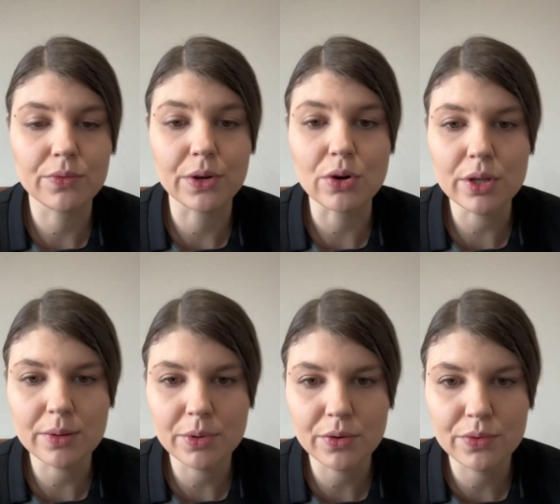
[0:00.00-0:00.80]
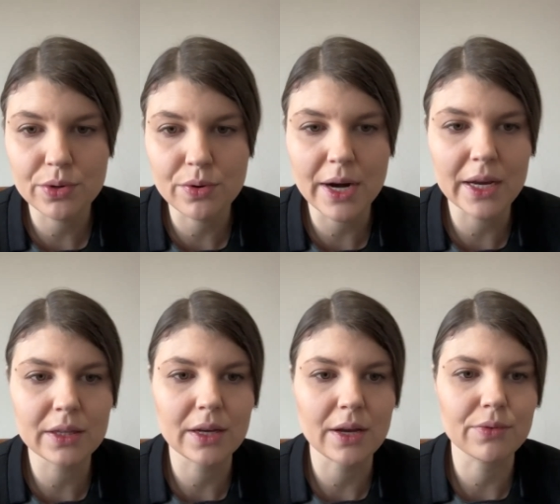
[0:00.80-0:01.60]
of Economy of
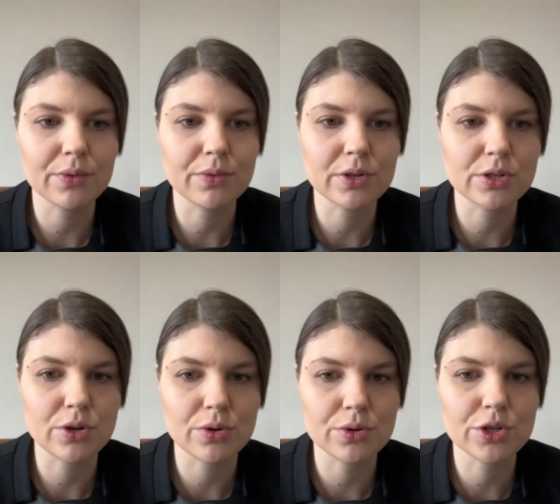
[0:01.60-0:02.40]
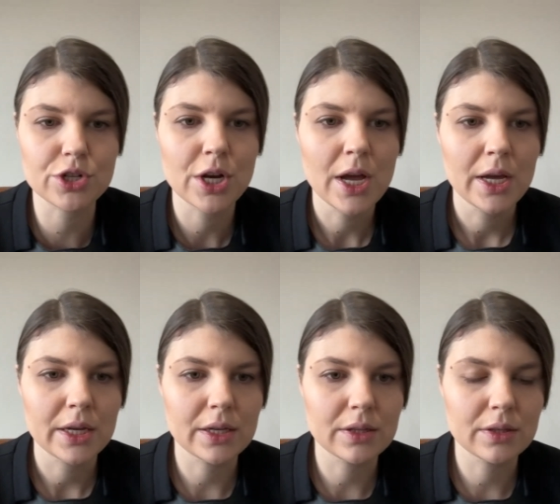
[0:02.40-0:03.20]
Ukraine, head of research
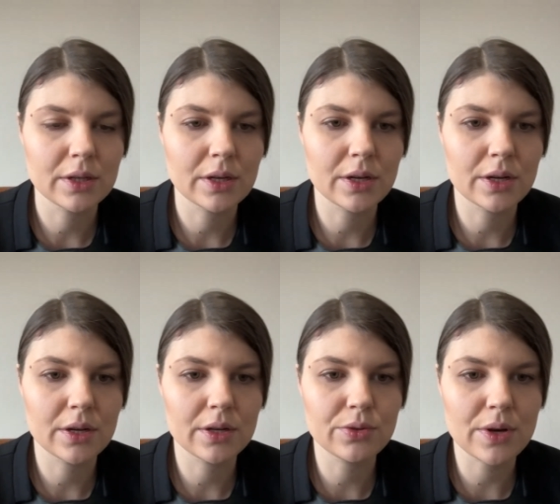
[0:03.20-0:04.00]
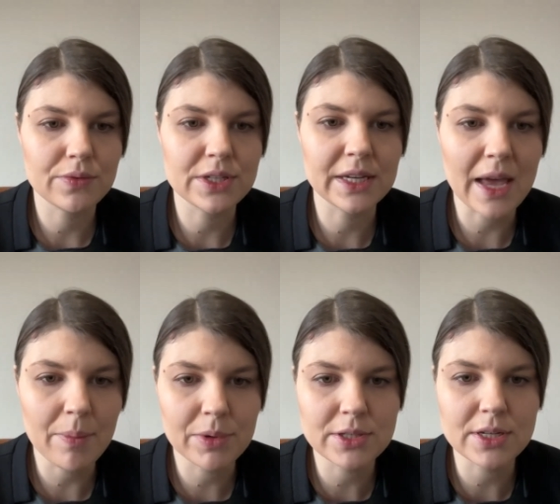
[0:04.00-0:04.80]
in UFC uh,
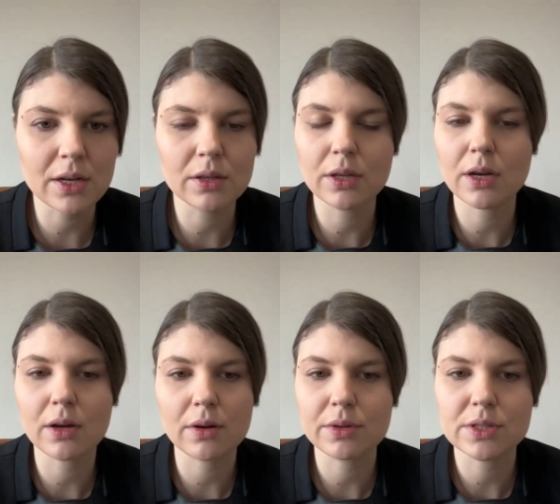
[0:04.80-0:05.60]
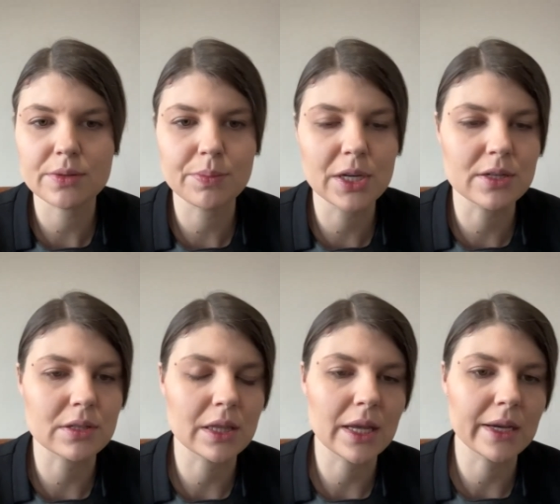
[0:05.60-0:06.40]
Capital. Uh, it's the
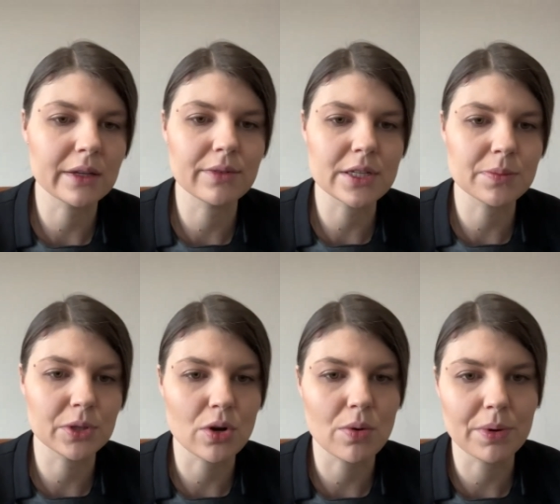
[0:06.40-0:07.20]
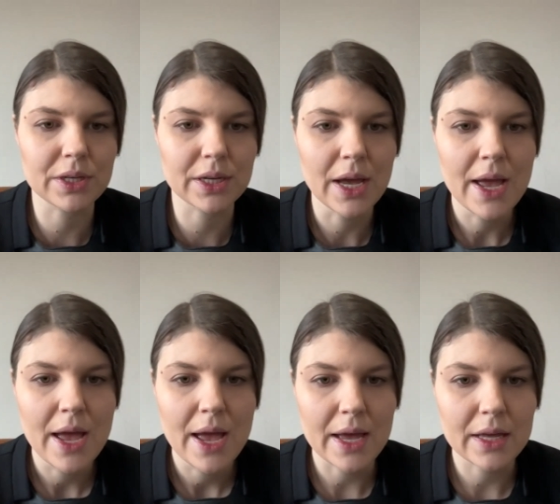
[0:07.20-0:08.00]
biggest like investment company,
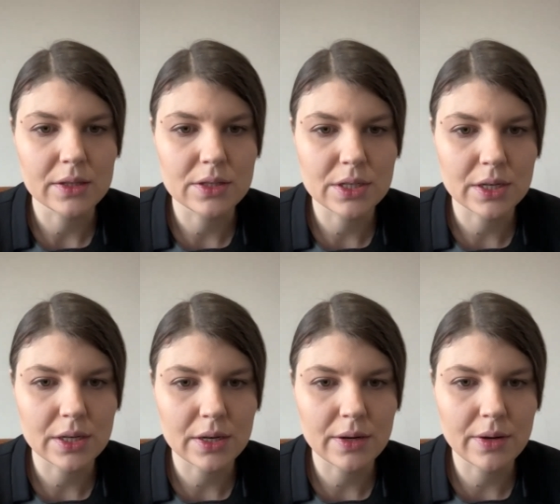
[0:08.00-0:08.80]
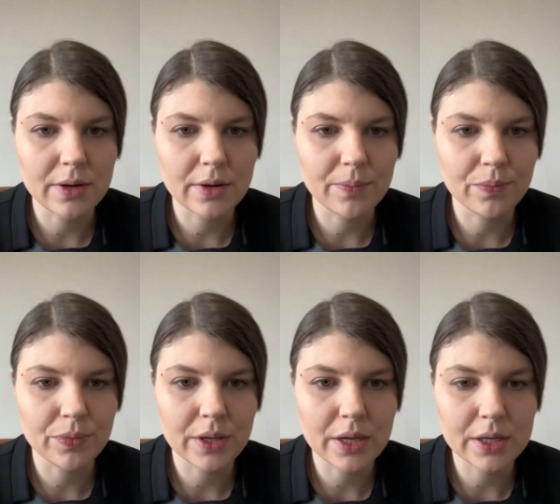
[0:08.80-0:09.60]
and
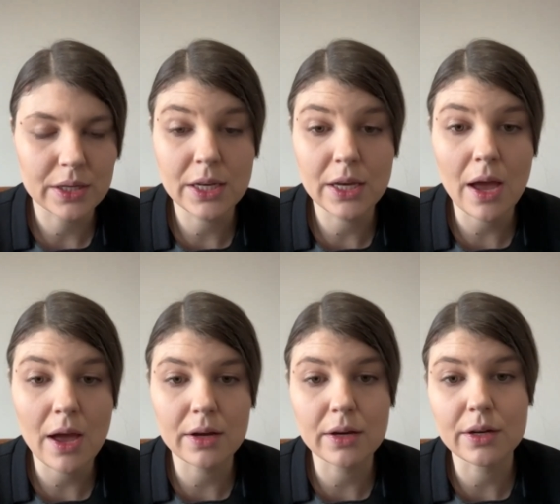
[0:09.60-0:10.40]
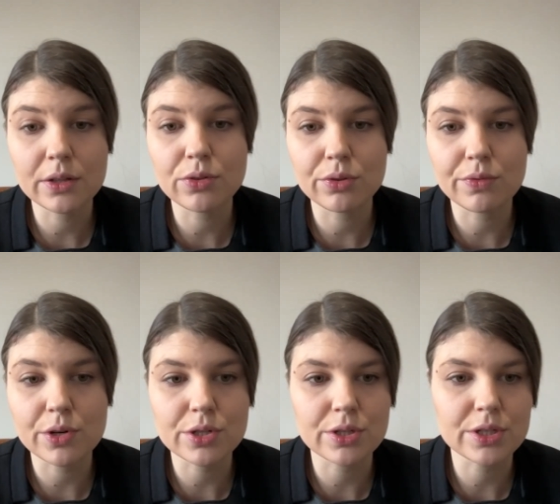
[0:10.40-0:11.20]
um, here in
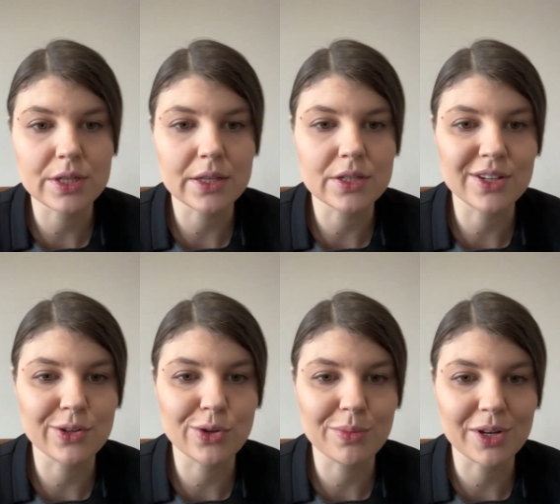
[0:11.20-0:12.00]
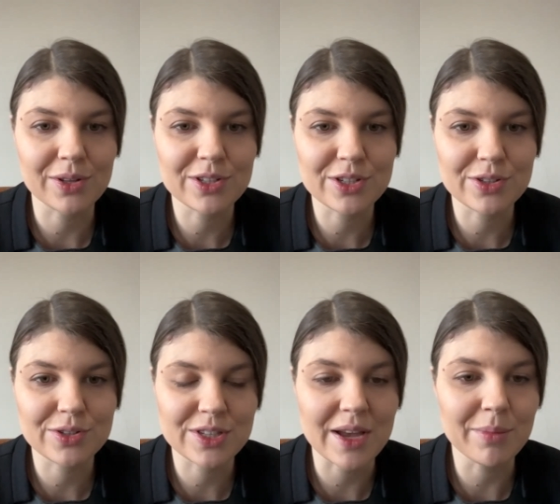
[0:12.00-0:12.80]
university studies economical
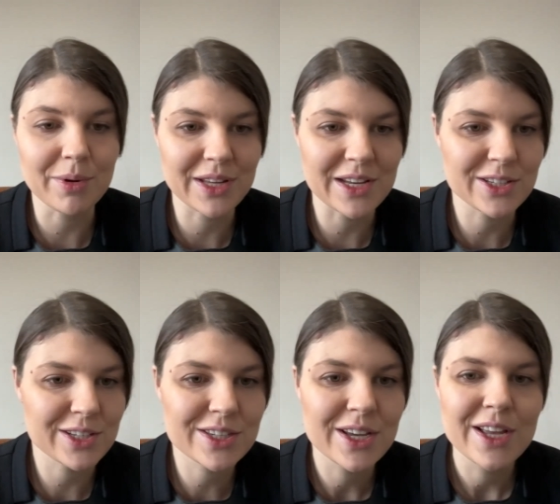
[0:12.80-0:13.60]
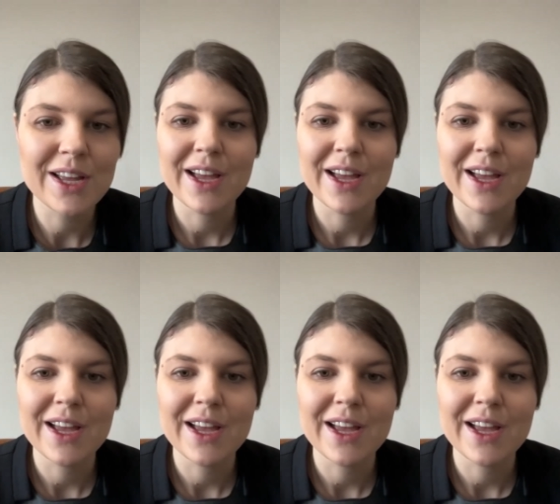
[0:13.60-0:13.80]
cybernetics